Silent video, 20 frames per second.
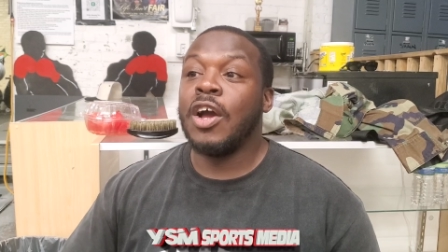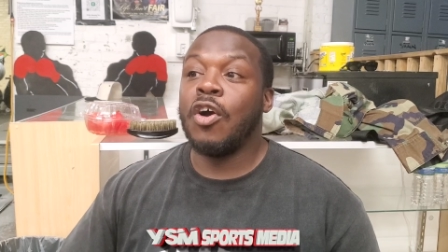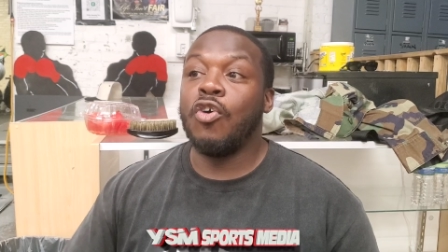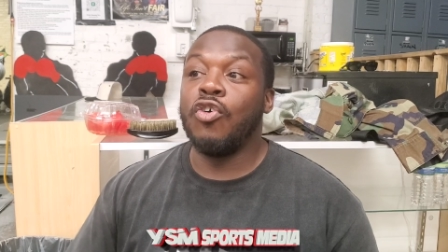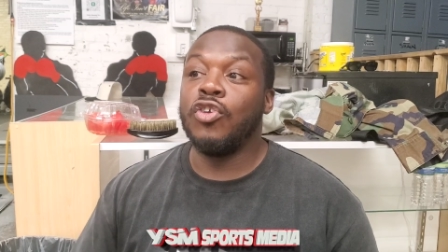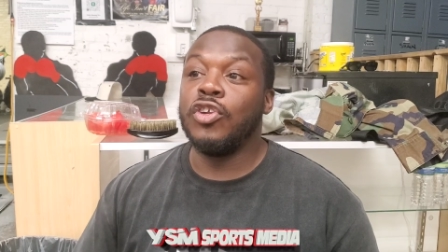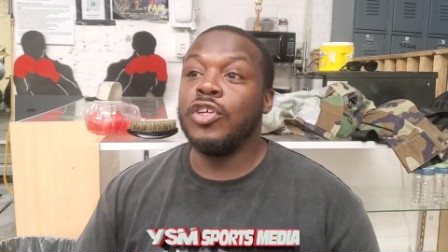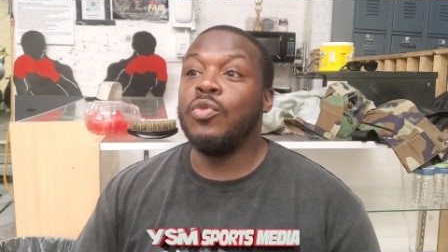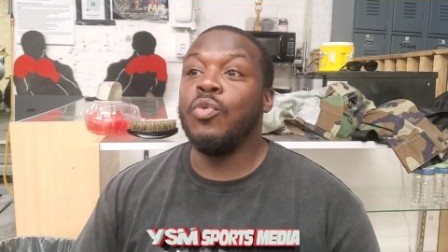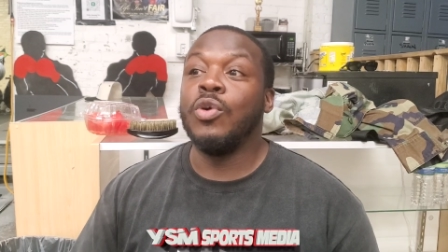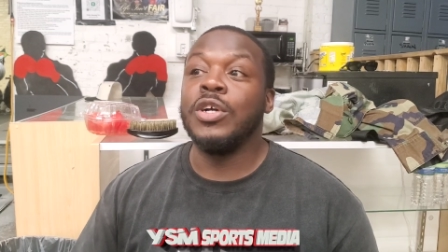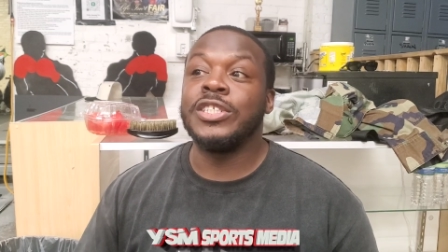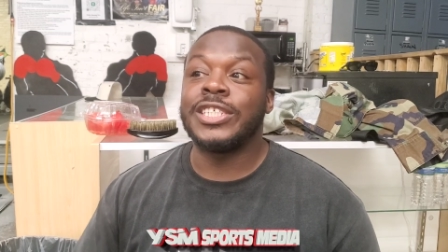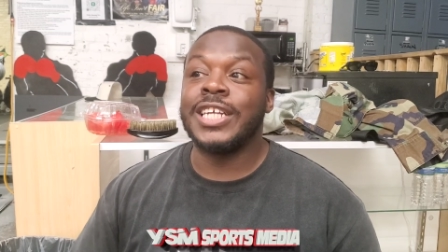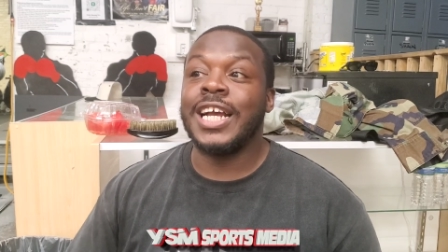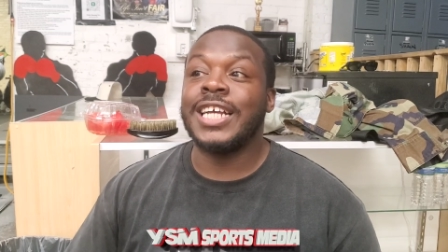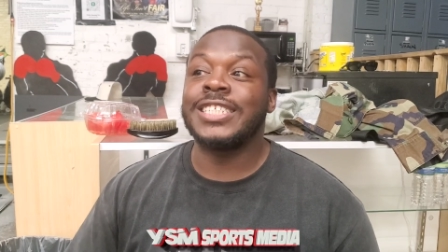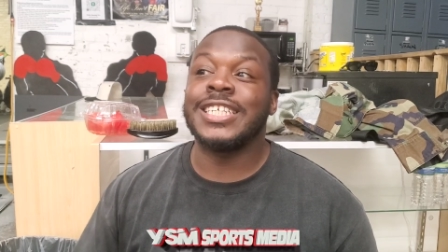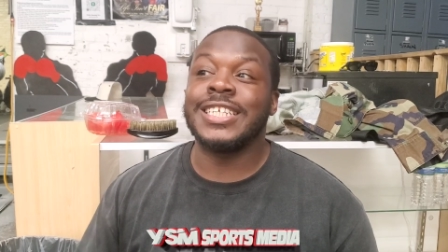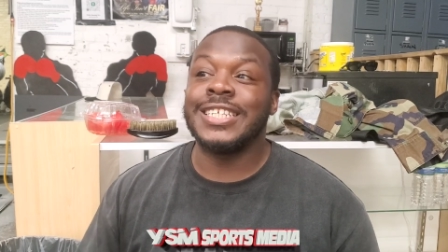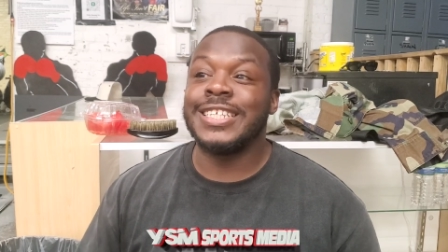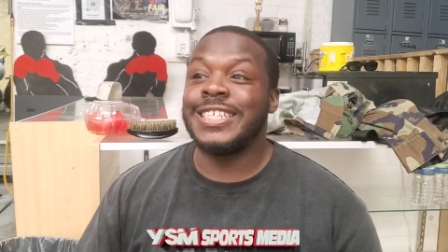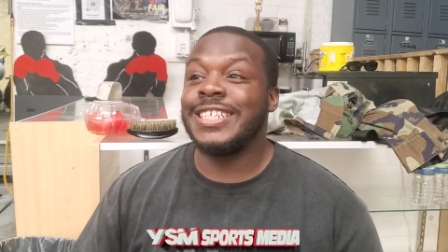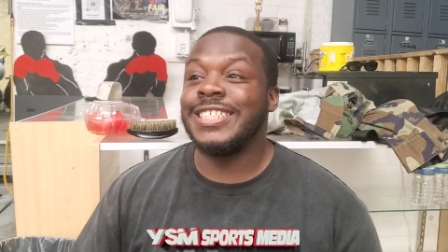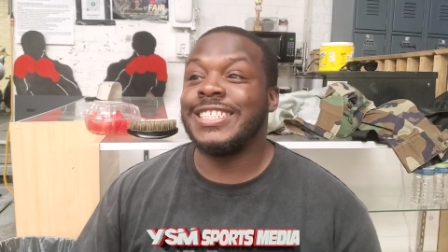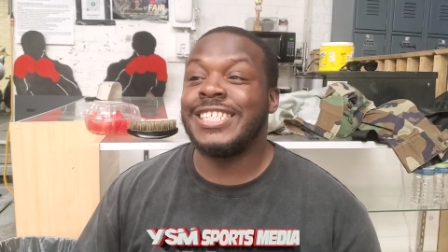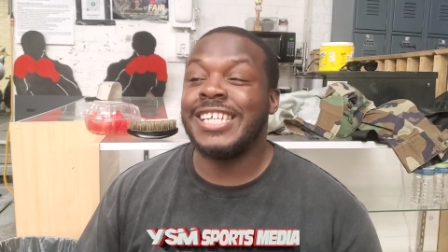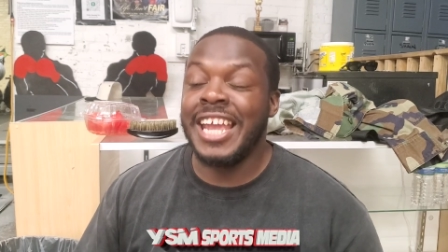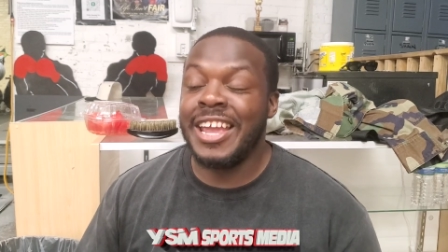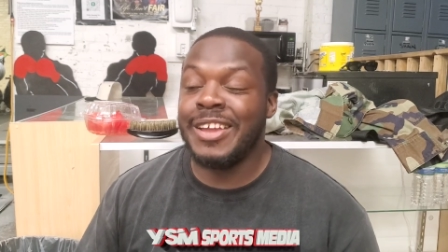not only was Josh Teller
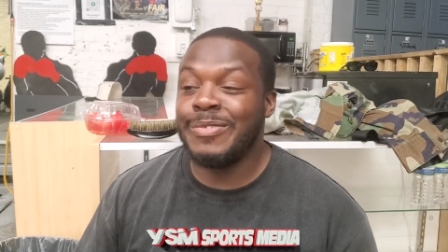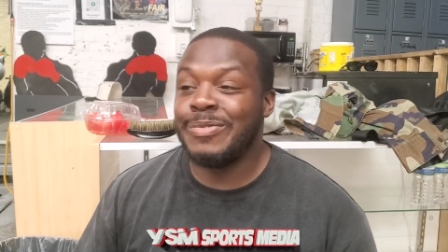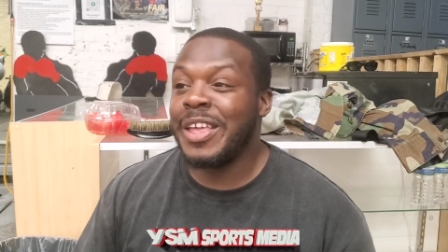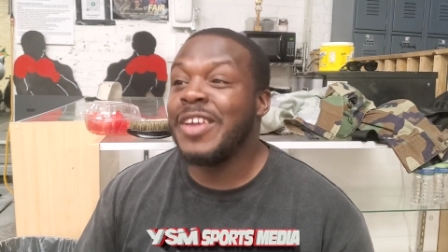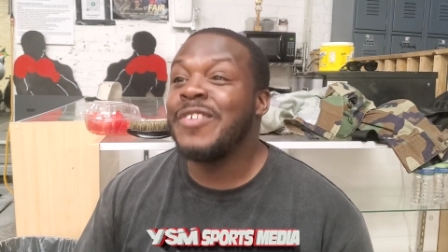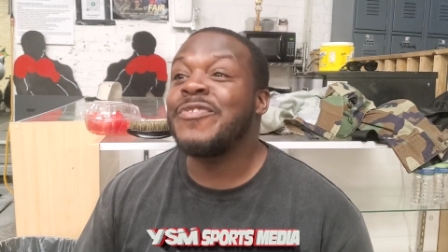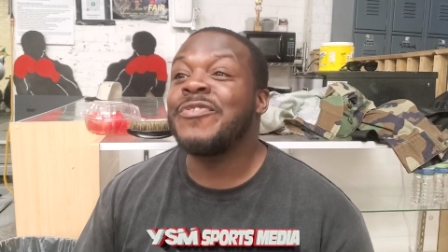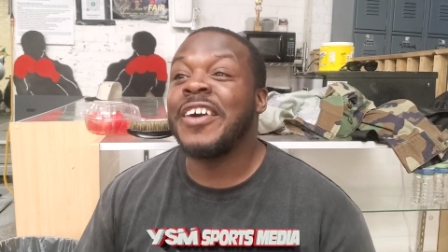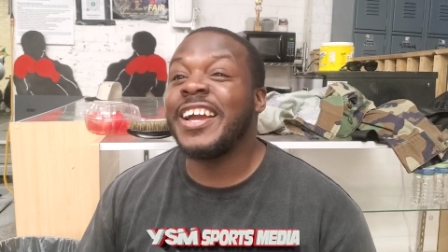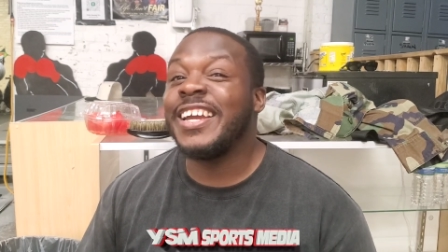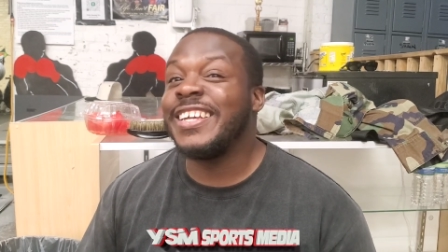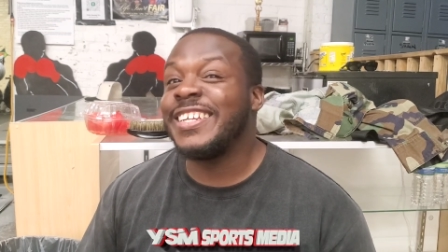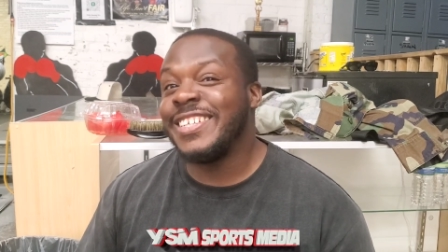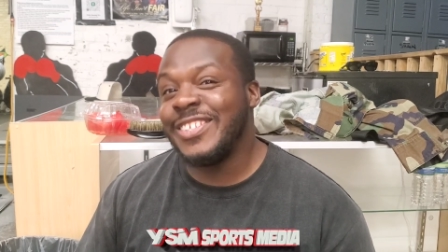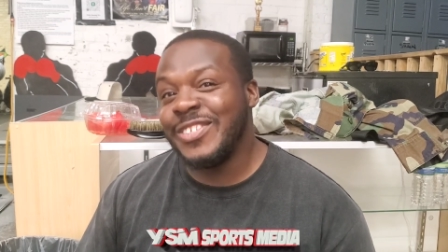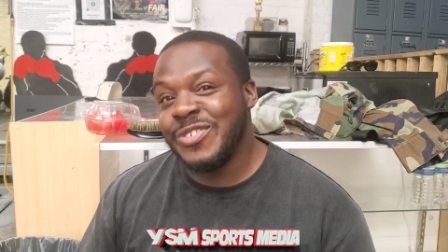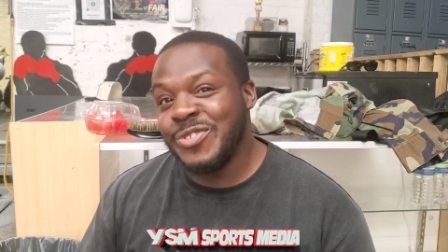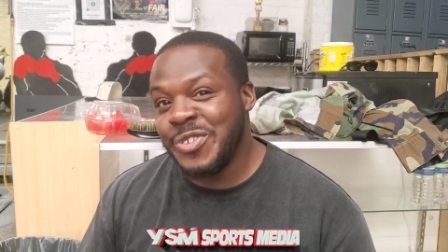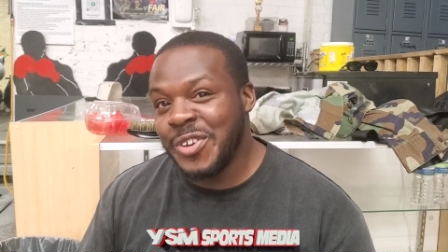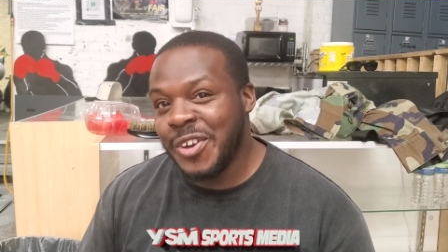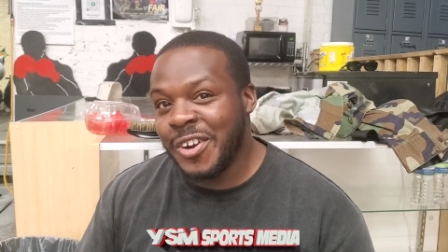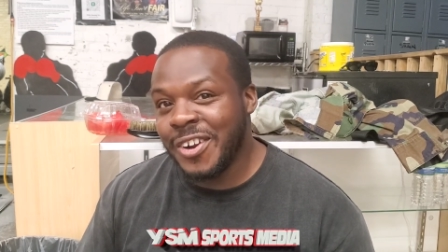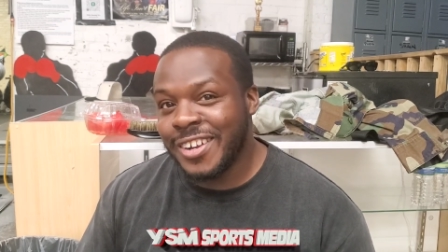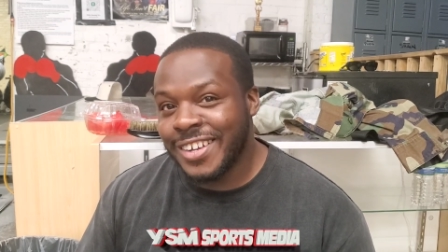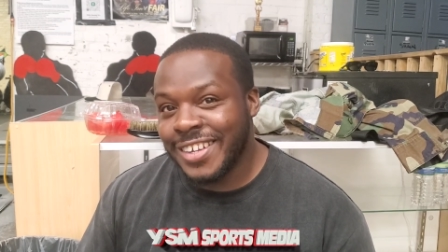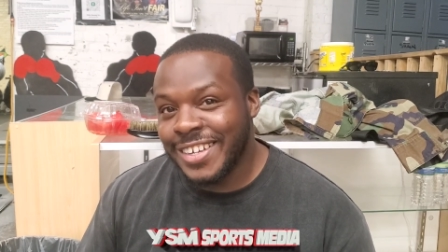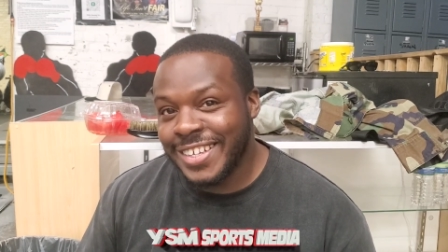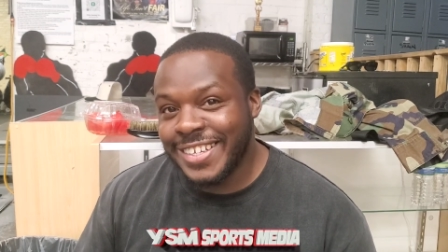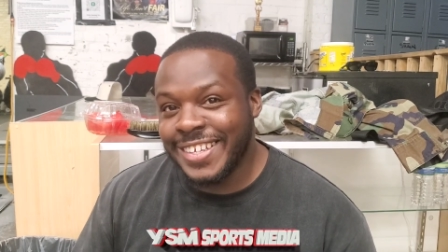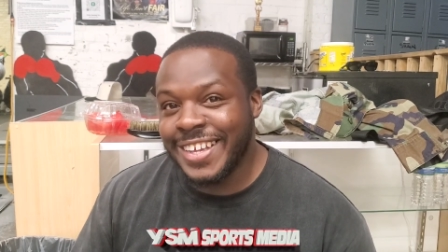the champ, they fighting in New
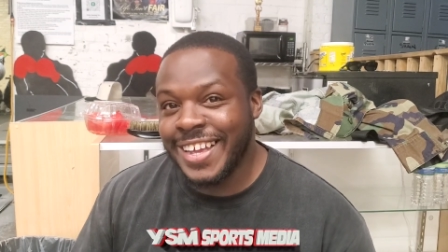York.